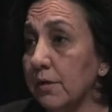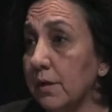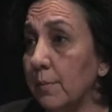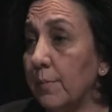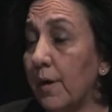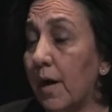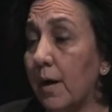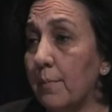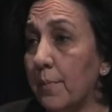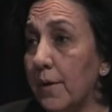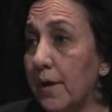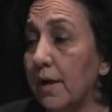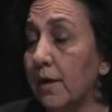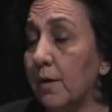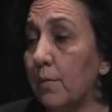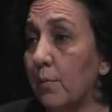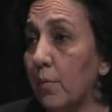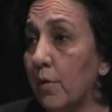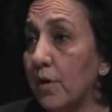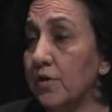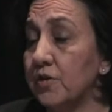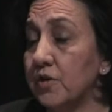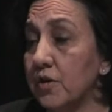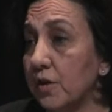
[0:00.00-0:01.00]
I'm not paying a
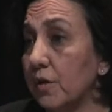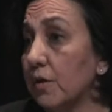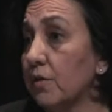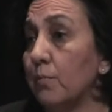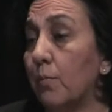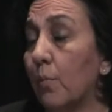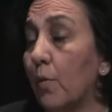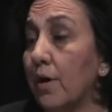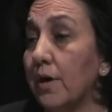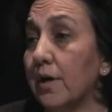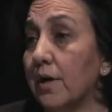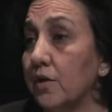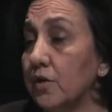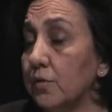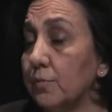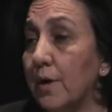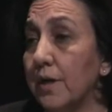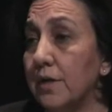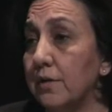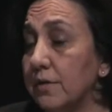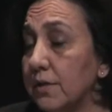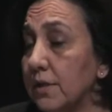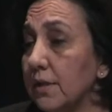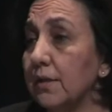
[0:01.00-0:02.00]
mortgage. My
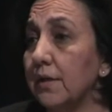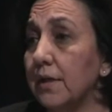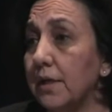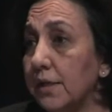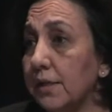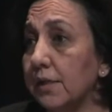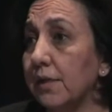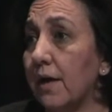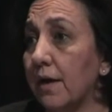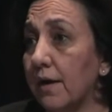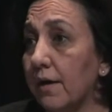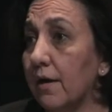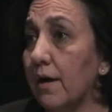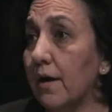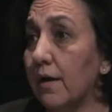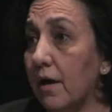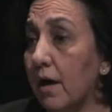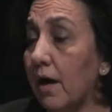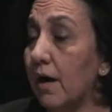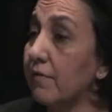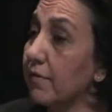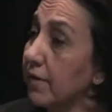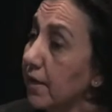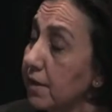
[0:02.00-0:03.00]
utilities got cut
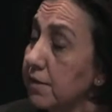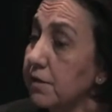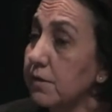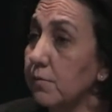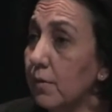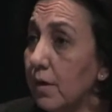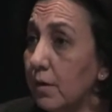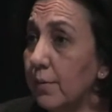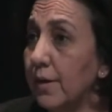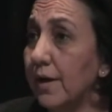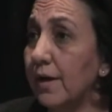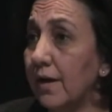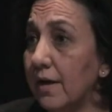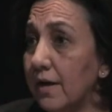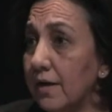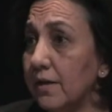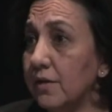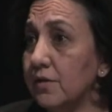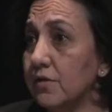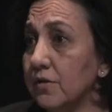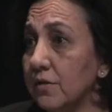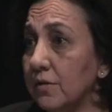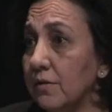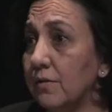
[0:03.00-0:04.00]
off. Guess what? We got an
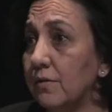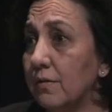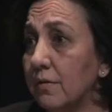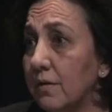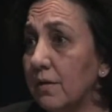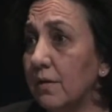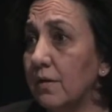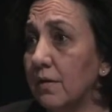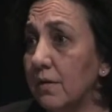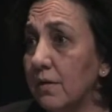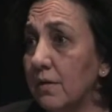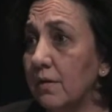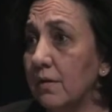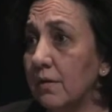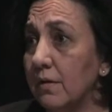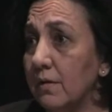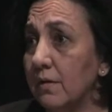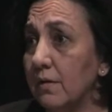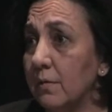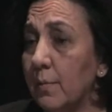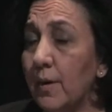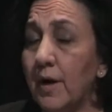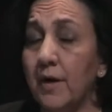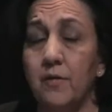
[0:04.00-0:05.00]
issue.
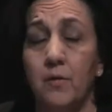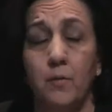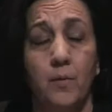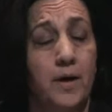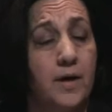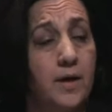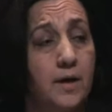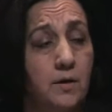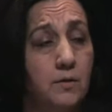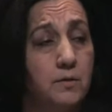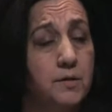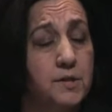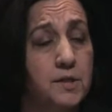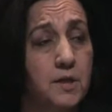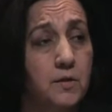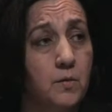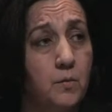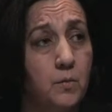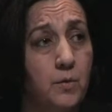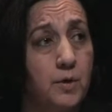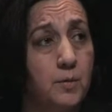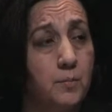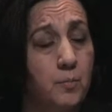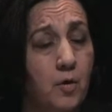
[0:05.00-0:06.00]
By the way, I don't say the
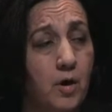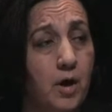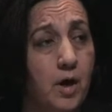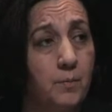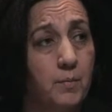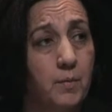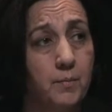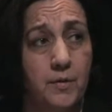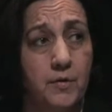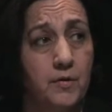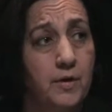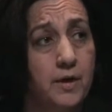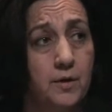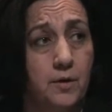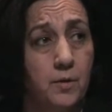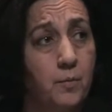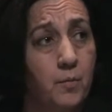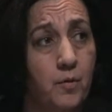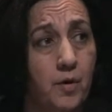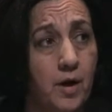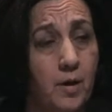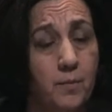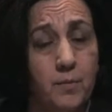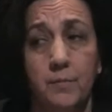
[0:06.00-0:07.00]
word problem. There ain't no
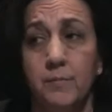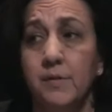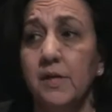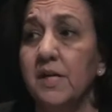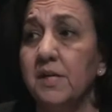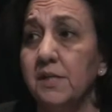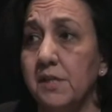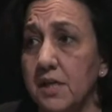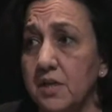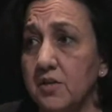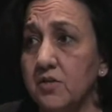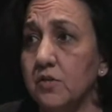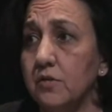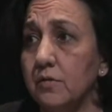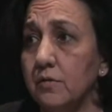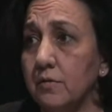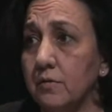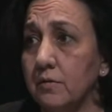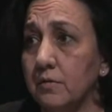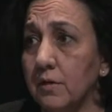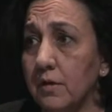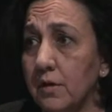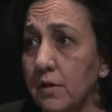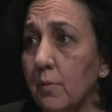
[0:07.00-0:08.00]
problem. It's
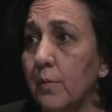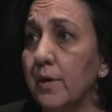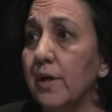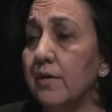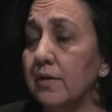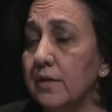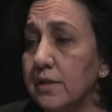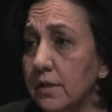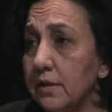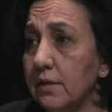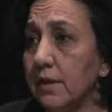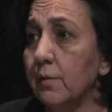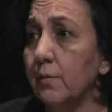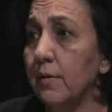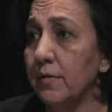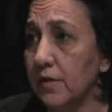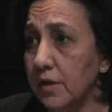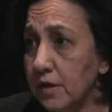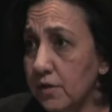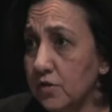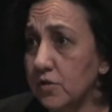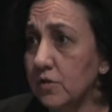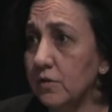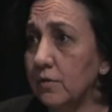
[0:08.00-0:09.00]
issues. We are dealing with
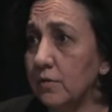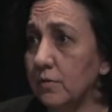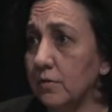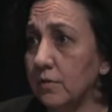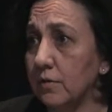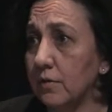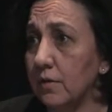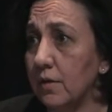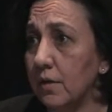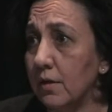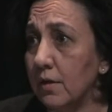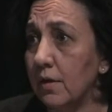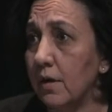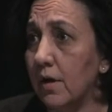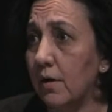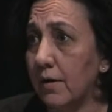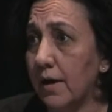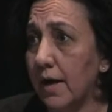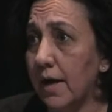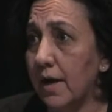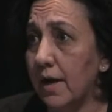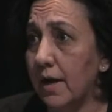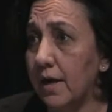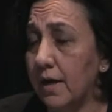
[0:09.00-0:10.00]
issues,
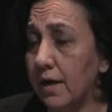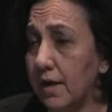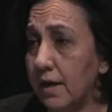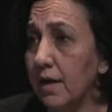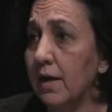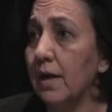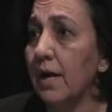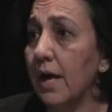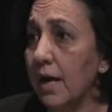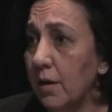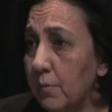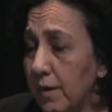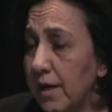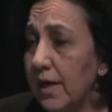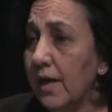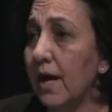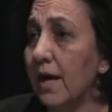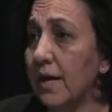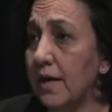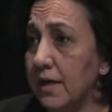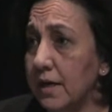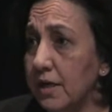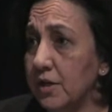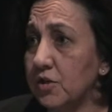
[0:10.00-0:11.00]
okay? And we
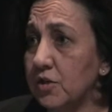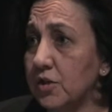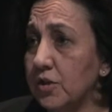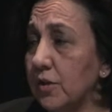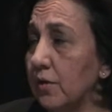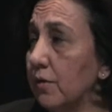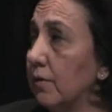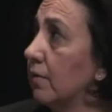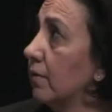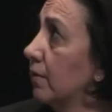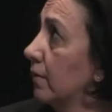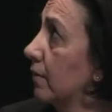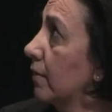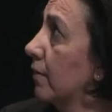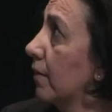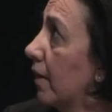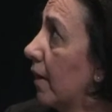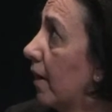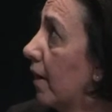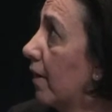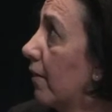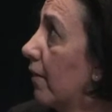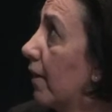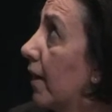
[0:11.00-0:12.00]
got an issue.
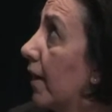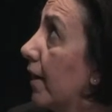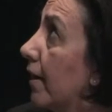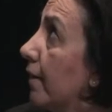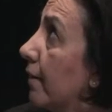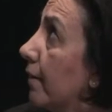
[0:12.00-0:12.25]
All right.